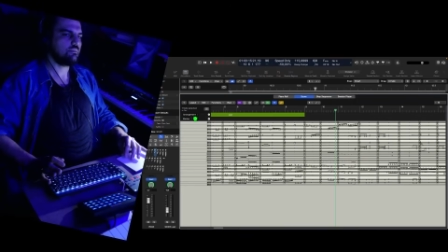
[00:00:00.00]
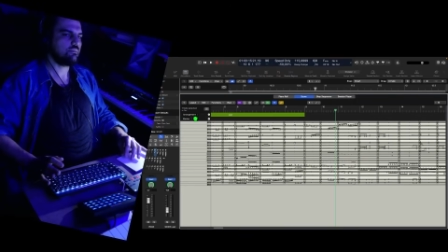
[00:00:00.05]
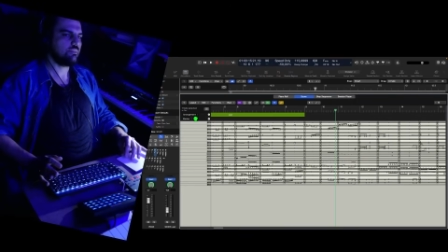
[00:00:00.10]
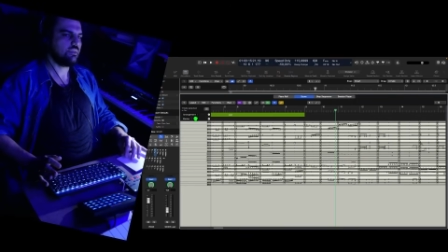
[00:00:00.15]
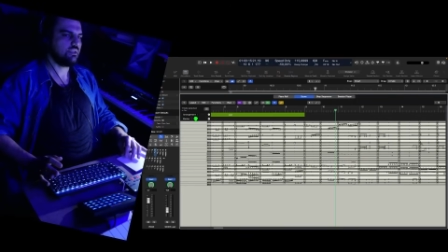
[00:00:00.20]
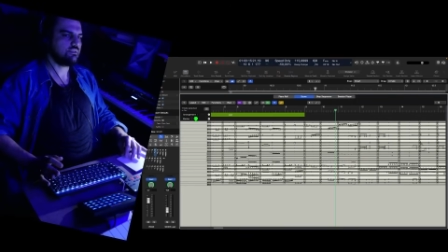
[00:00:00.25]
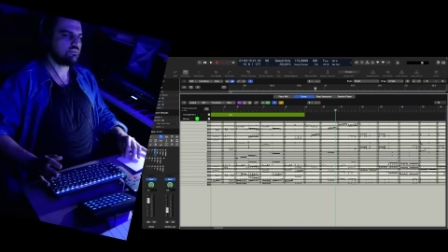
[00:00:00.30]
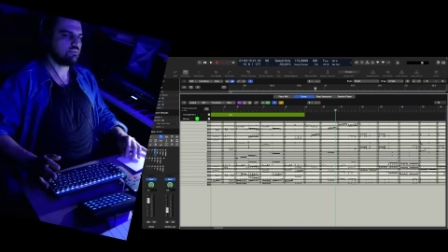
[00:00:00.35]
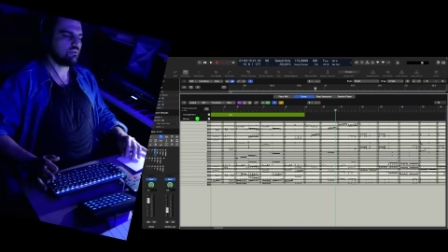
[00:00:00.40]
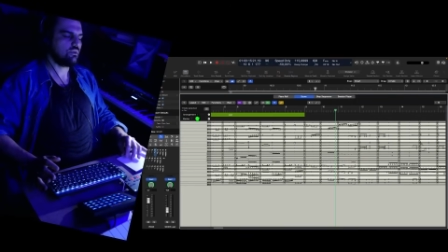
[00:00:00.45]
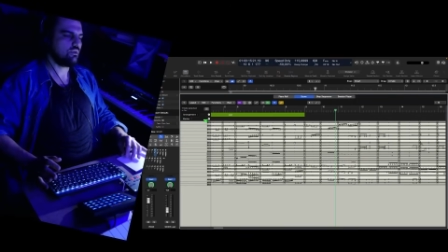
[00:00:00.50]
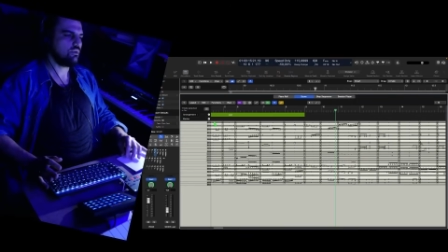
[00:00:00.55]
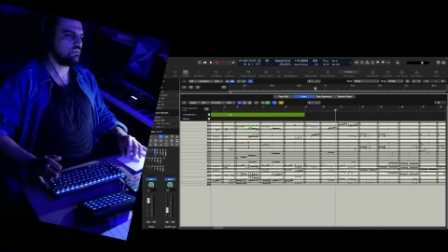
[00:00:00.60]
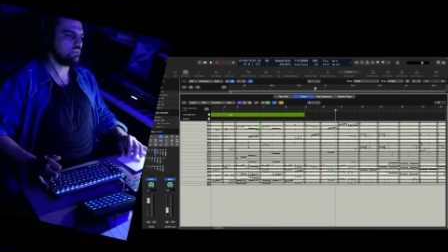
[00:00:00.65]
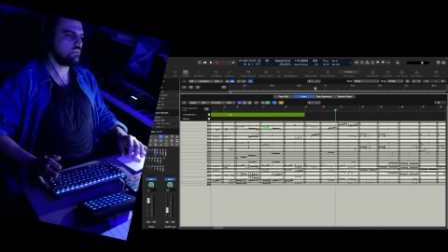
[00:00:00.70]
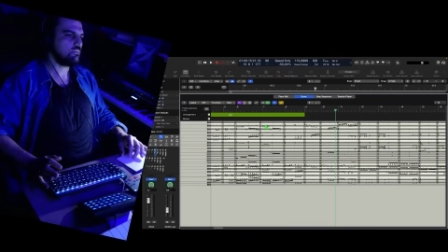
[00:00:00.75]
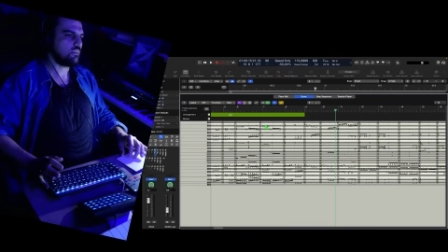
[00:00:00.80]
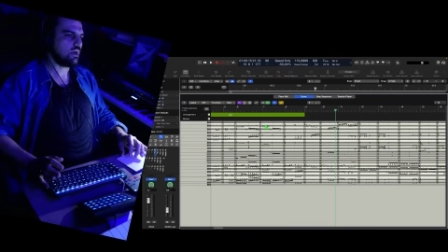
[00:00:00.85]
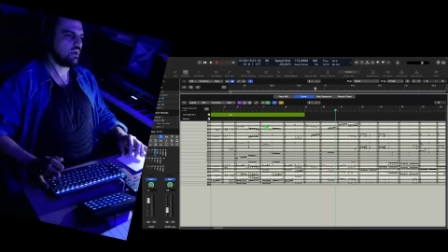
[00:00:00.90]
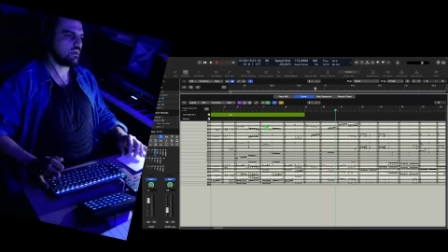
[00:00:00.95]
based on the
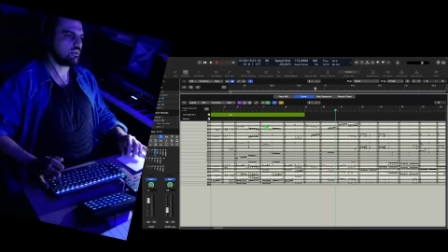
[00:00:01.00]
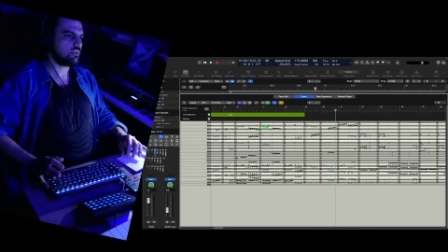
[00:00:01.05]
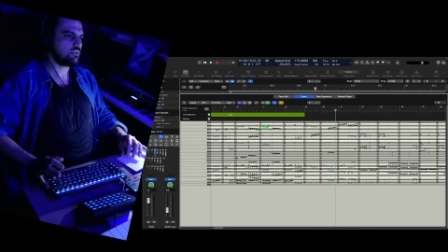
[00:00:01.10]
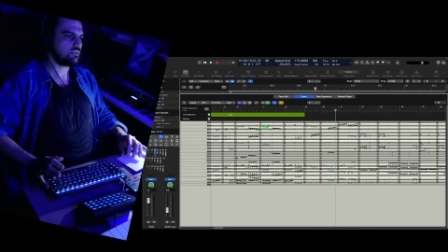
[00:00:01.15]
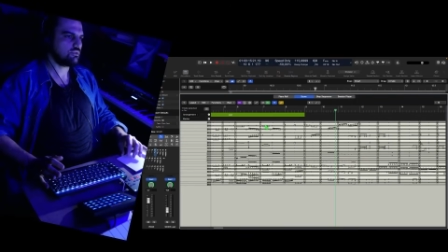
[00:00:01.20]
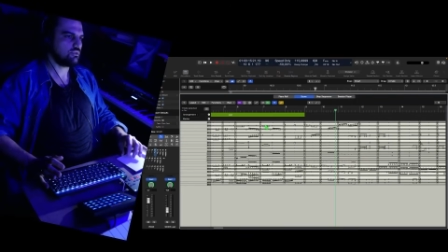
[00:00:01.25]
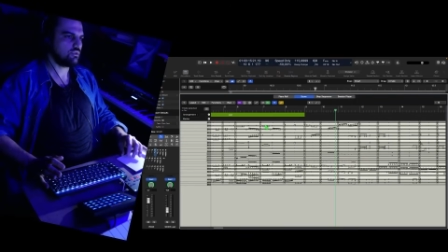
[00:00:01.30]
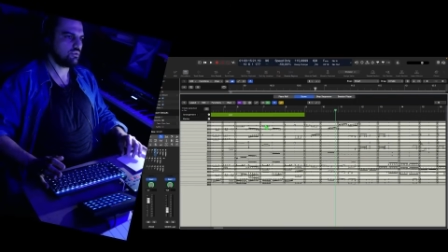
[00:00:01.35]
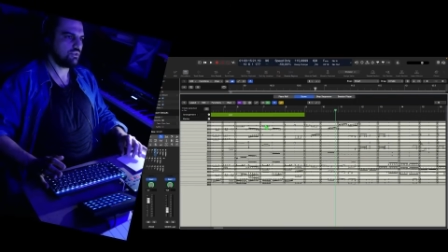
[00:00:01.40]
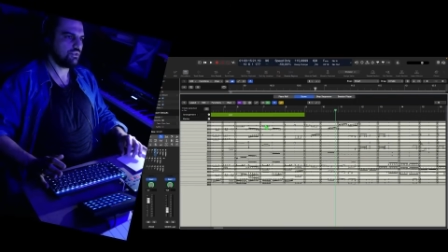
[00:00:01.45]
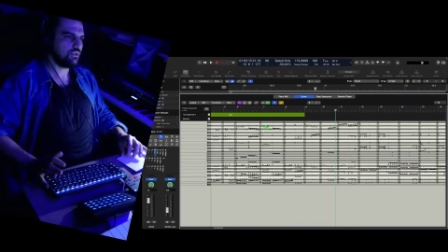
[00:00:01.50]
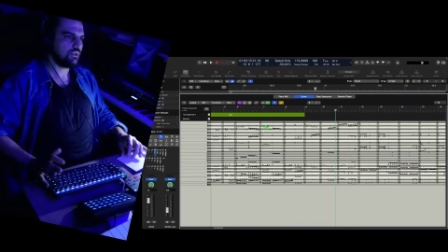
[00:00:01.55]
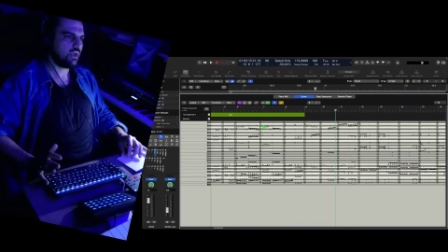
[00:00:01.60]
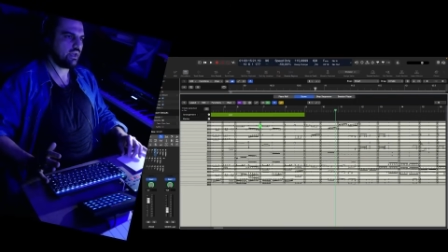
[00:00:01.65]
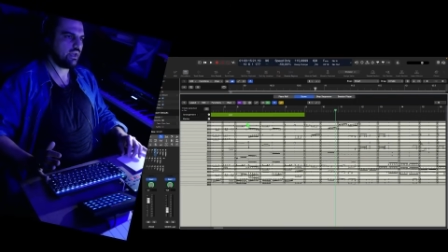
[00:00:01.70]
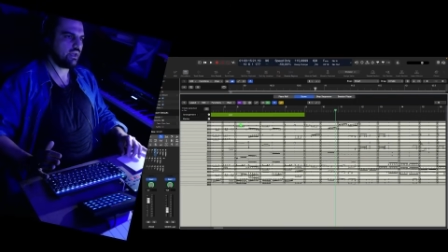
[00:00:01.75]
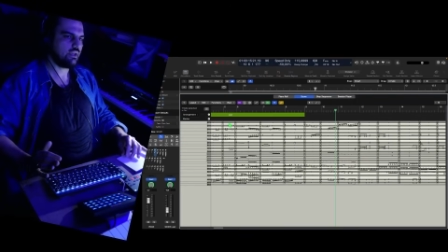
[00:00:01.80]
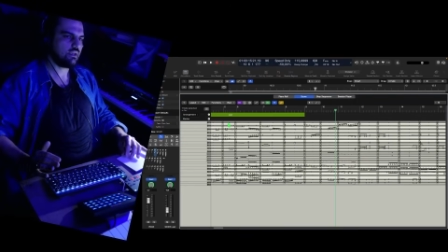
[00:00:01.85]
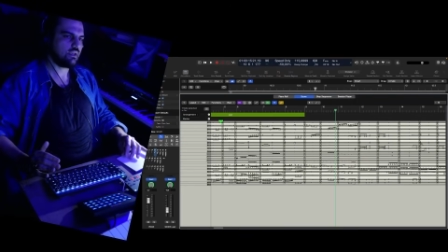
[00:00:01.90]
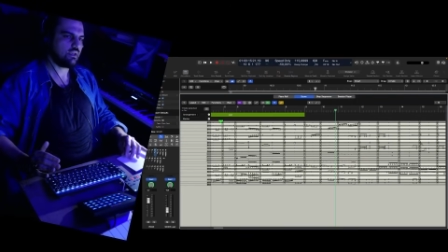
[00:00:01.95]
marker. So you can't.